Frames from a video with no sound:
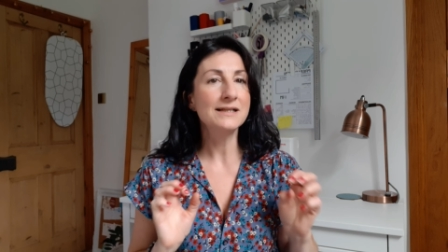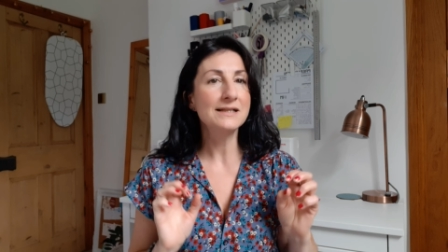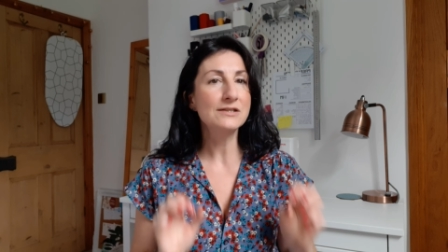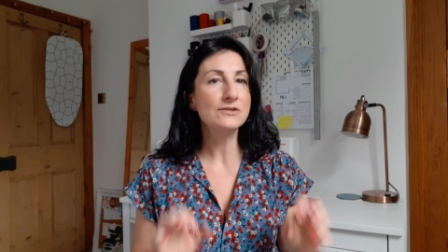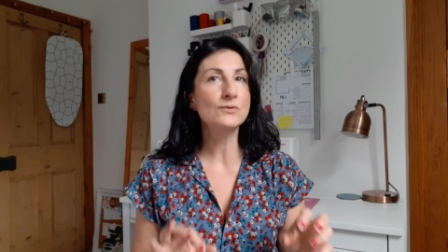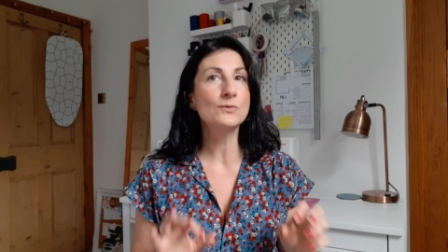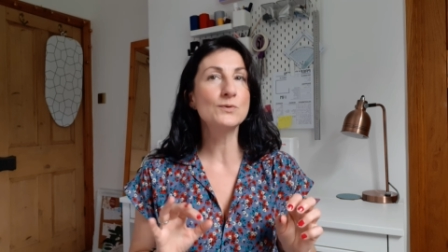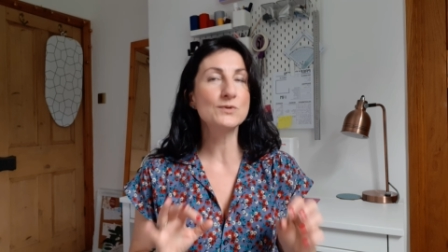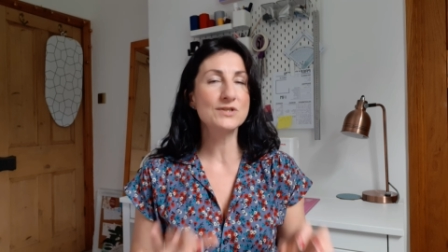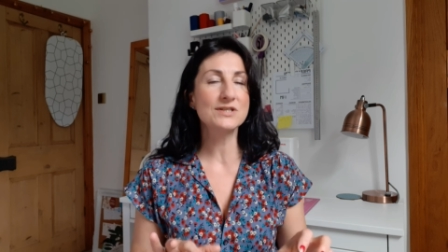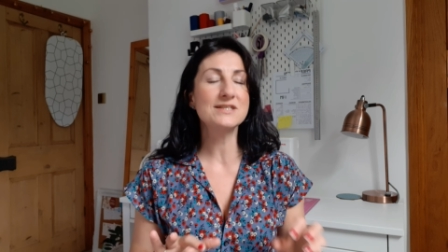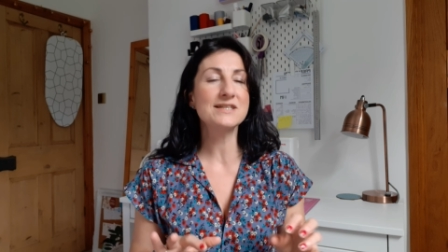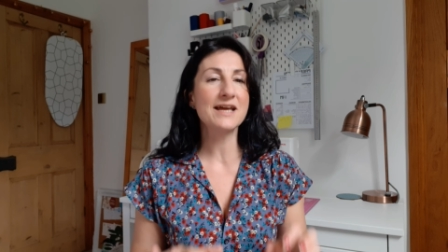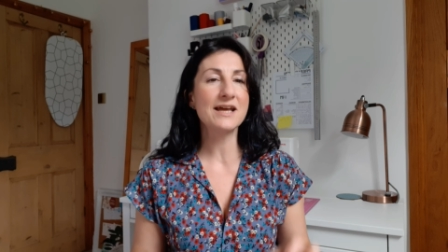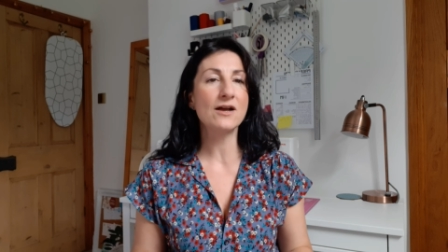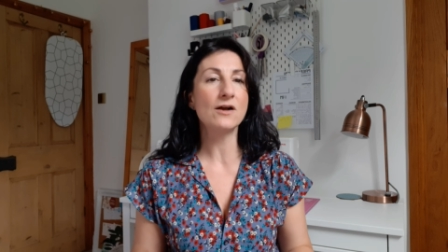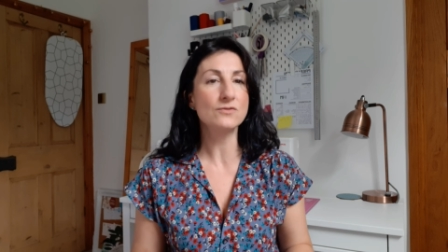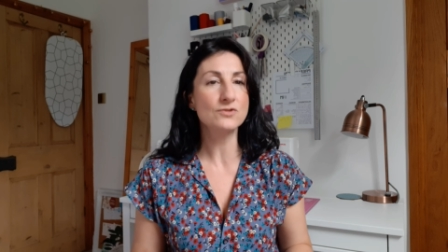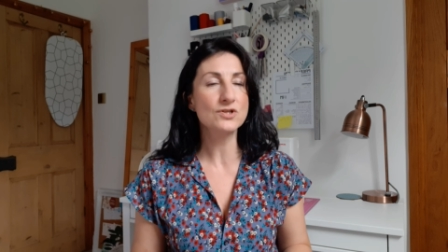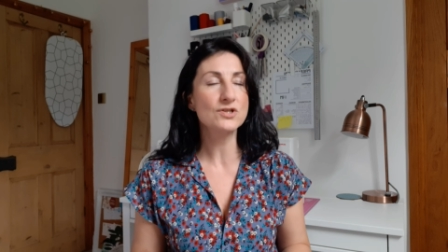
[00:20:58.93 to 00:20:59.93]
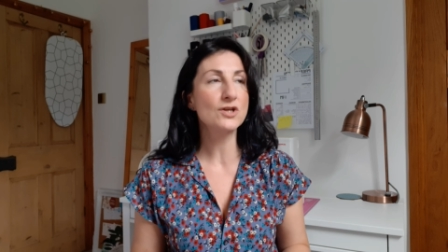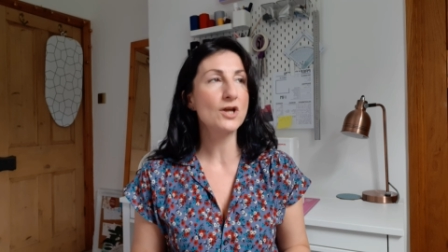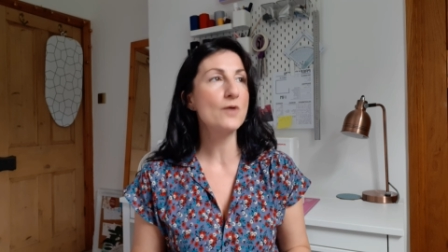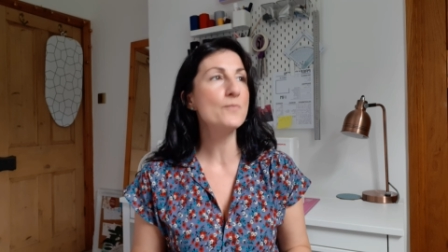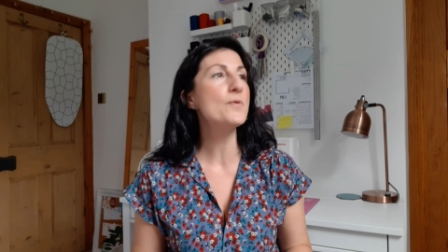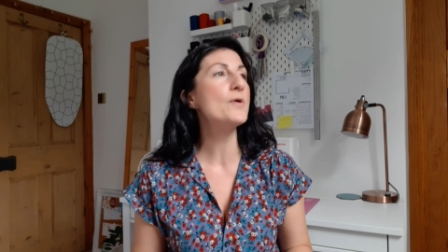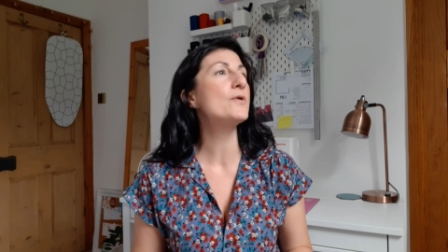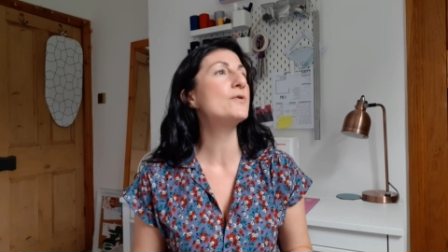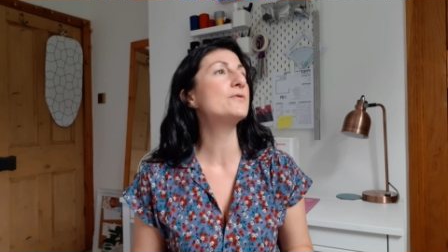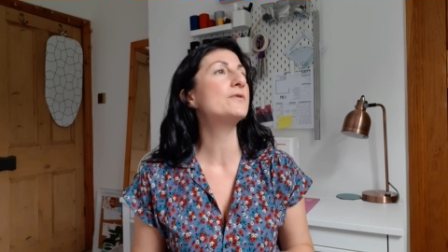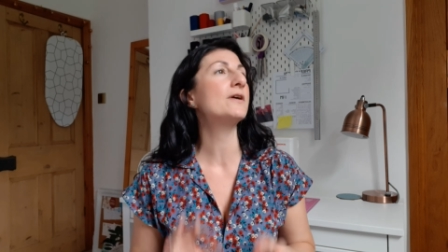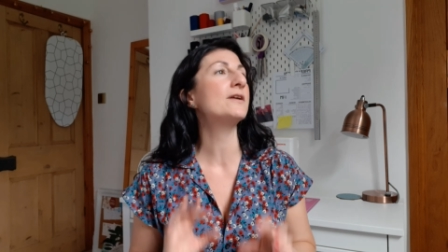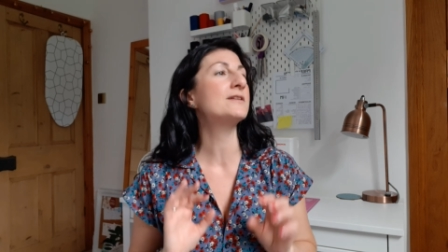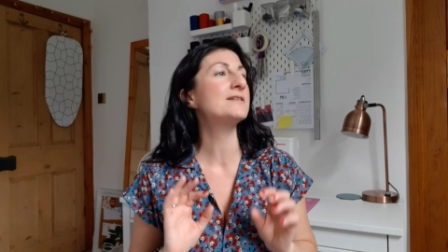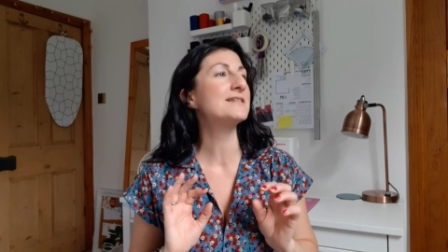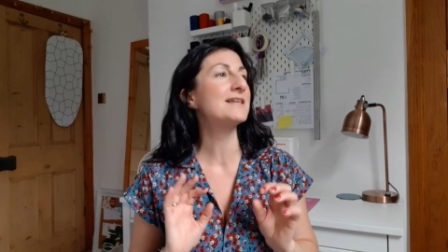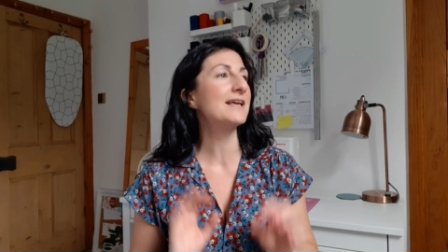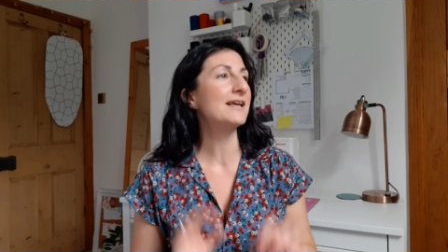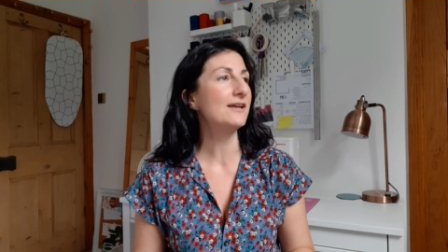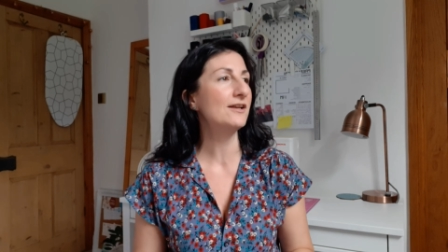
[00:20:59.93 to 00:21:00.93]
thought today I'll just come on and
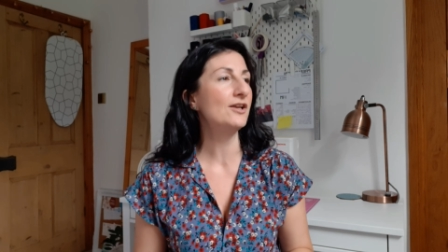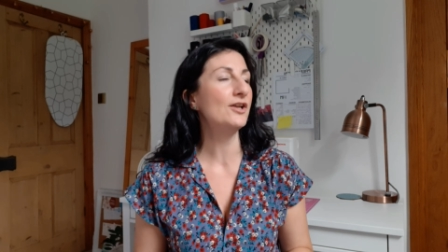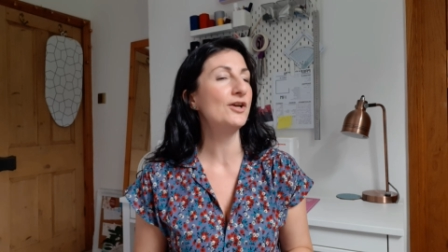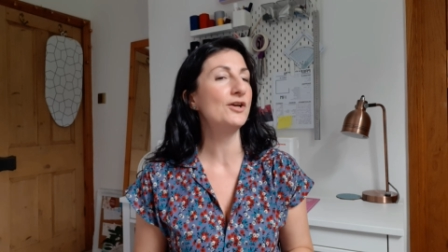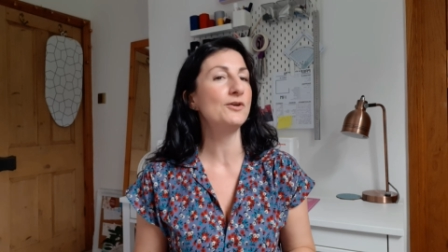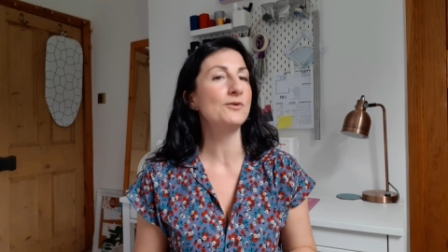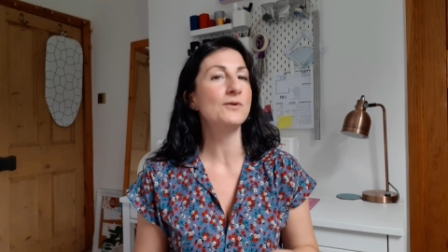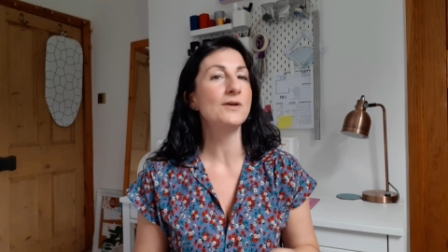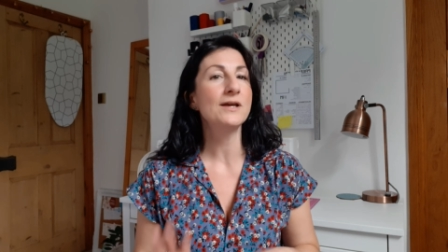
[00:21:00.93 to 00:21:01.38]
say hello,